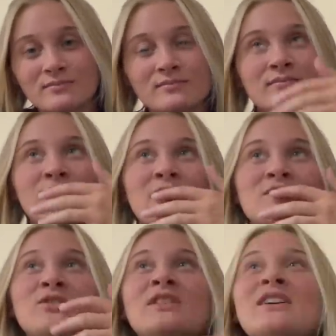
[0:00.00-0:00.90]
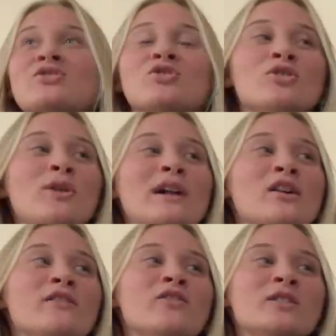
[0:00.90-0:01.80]
Mm. Do you think that's true? How
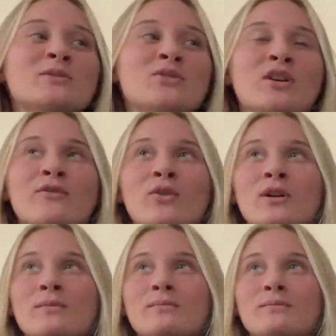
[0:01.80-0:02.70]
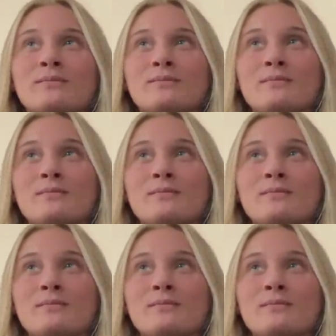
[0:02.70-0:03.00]
long have you guys been doing it for? No.